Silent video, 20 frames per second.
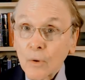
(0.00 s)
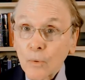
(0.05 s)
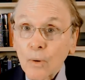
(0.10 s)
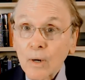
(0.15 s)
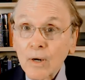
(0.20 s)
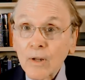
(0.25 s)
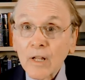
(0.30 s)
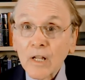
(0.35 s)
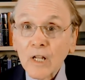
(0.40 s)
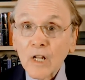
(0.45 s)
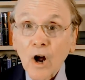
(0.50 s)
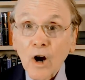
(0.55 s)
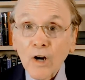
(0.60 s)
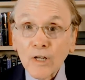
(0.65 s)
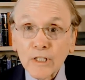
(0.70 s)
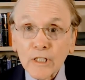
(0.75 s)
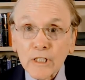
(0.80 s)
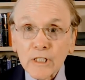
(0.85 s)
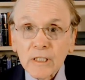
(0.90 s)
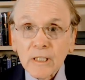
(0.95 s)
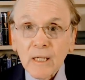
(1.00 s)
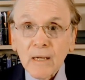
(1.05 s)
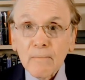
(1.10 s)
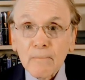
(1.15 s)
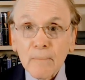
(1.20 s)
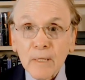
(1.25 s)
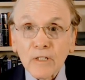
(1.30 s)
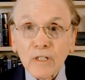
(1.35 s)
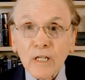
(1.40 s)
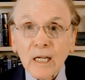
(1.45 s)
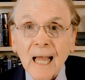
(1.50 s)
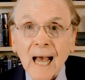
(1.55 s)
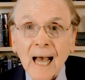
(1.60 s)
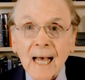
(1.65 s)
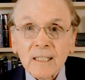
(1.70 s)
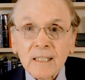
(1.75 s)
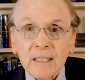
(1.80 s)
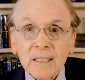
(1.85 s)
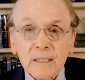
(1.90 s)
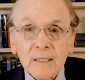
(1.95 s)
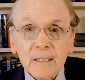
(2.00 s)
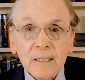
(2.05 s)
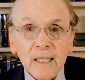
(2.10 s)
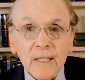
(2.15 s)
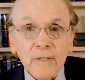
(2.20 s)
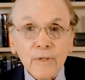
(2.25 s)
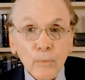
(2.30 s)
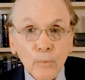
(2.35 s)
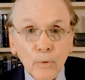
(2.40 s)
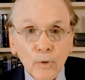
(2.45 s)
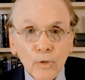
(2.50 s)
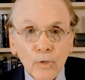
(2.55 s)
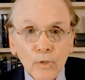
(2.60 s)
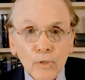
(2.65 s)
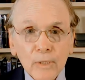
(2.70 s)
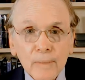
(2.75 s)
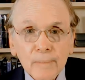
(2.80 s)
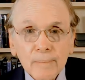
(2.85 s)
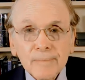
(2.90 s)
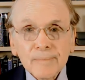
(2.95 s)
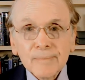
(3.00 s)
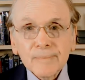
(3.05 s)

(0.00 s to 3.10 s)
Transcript: one of the largest middle classes in the world.